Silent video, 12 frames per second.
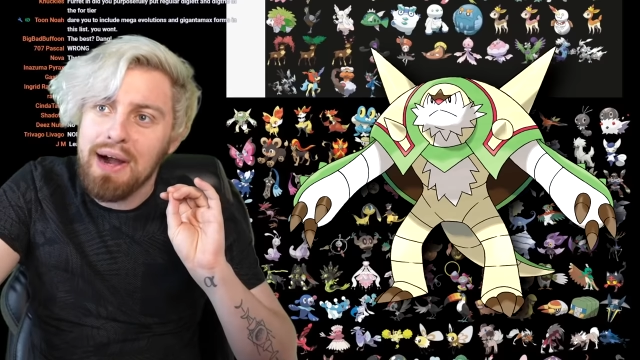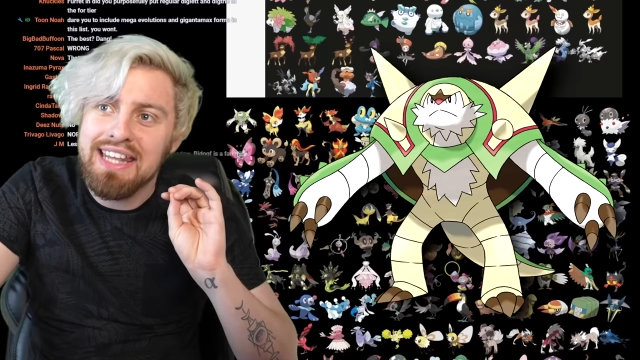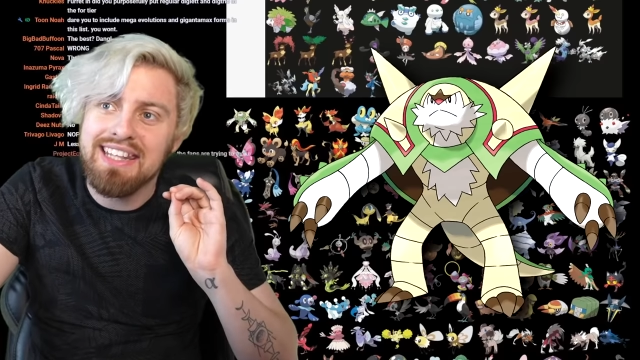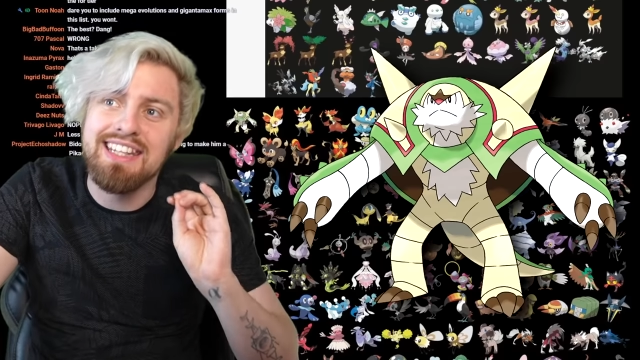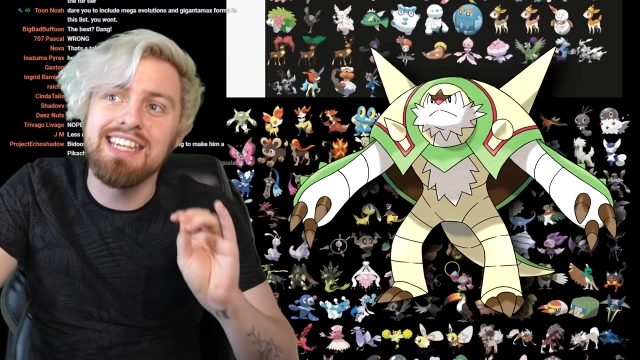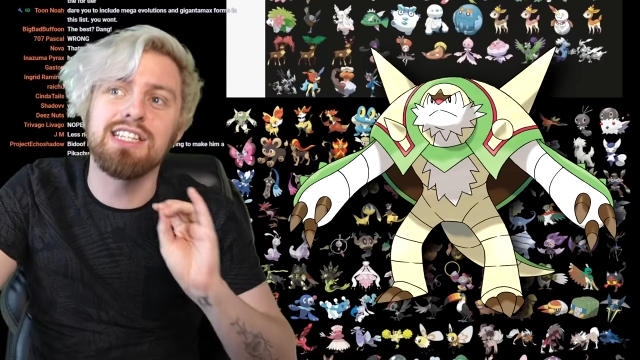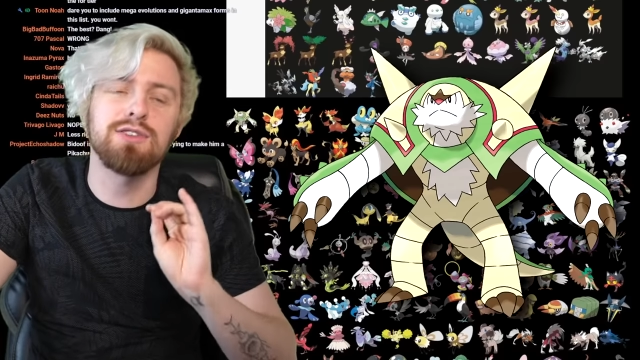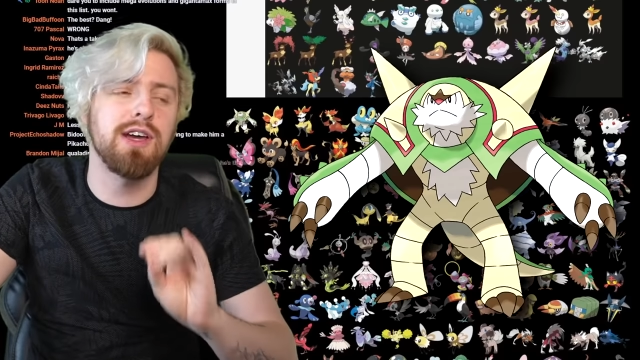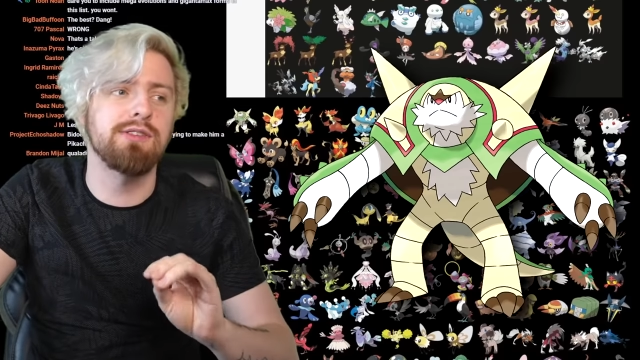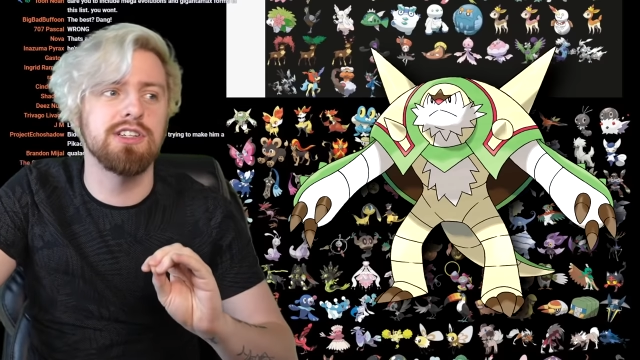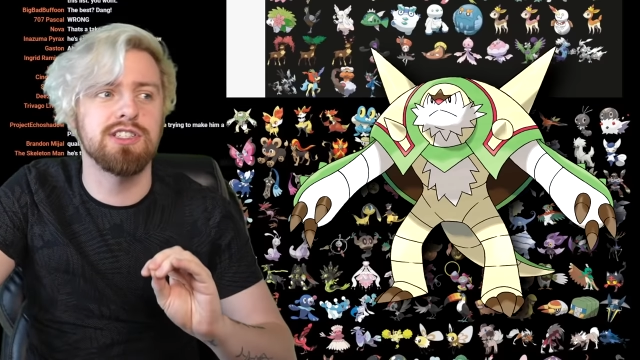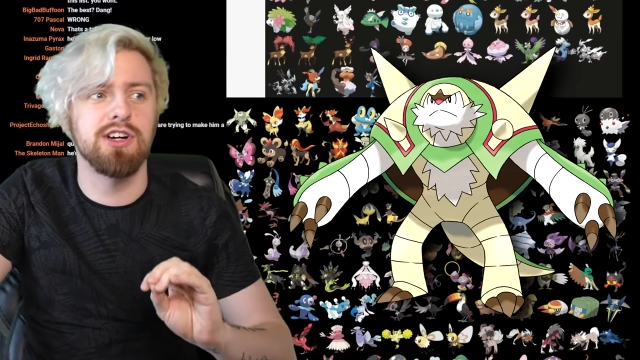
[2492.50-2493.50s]
My least
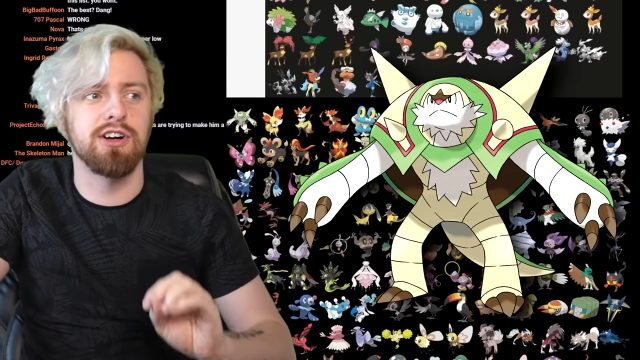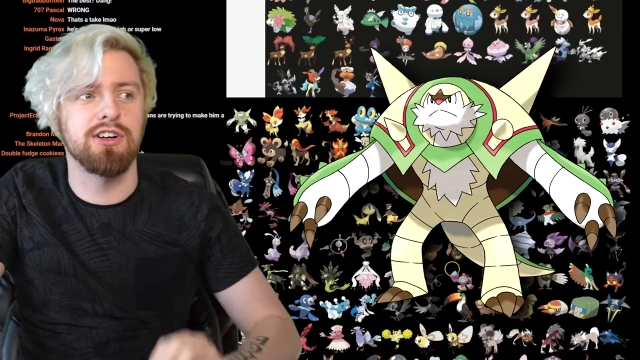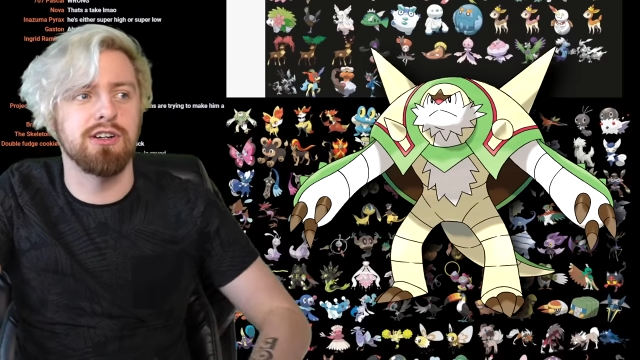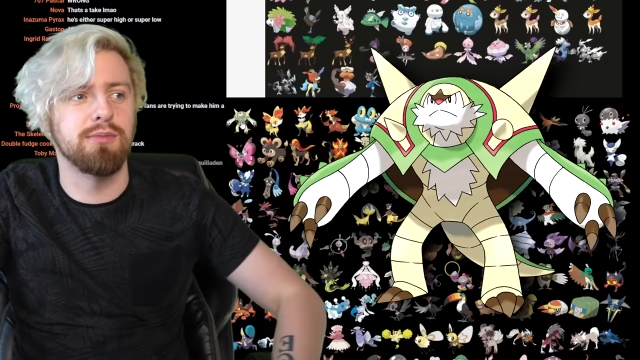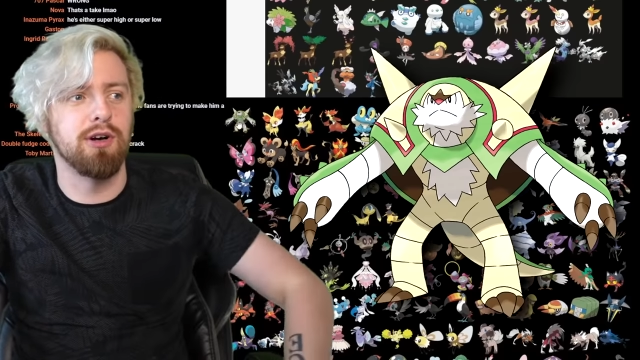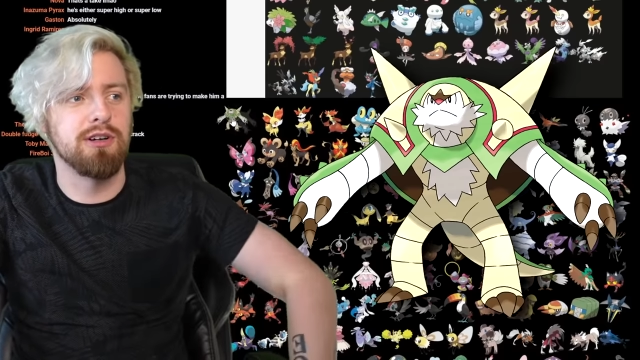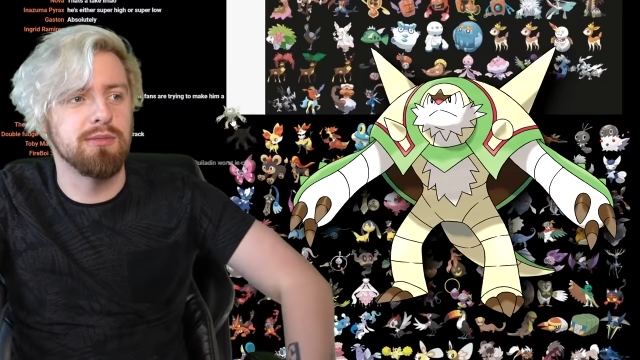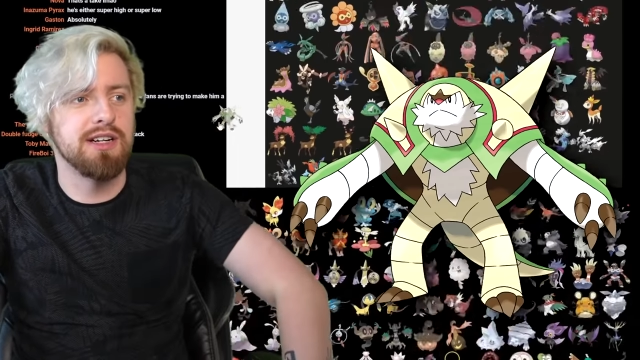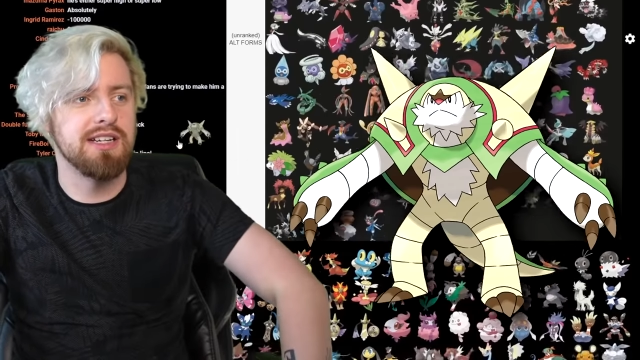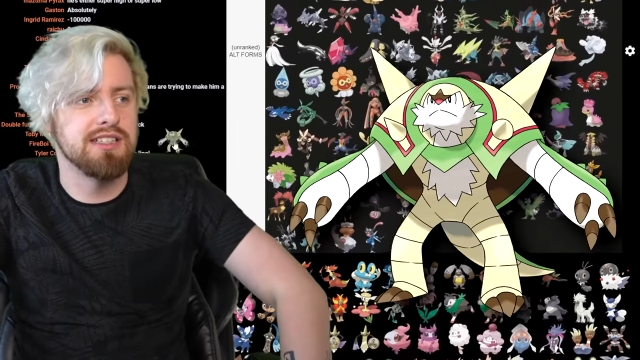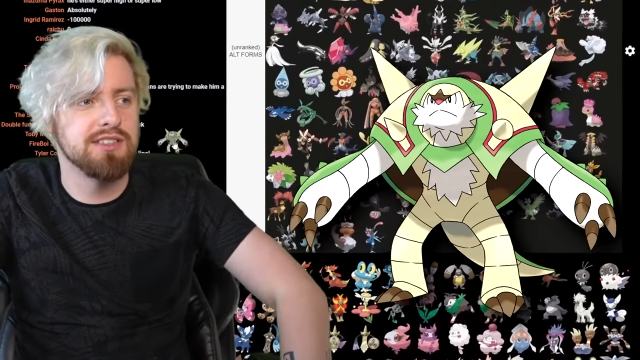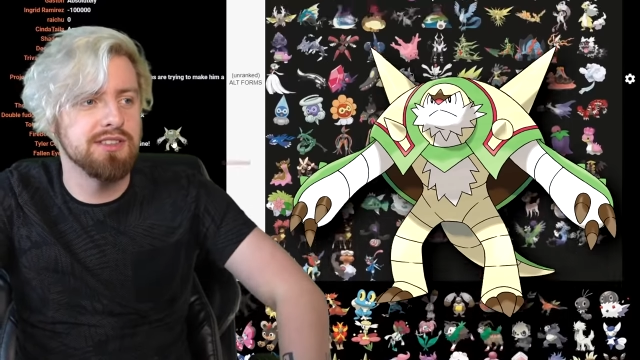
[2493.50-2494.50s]
favorite starter in Pokemon history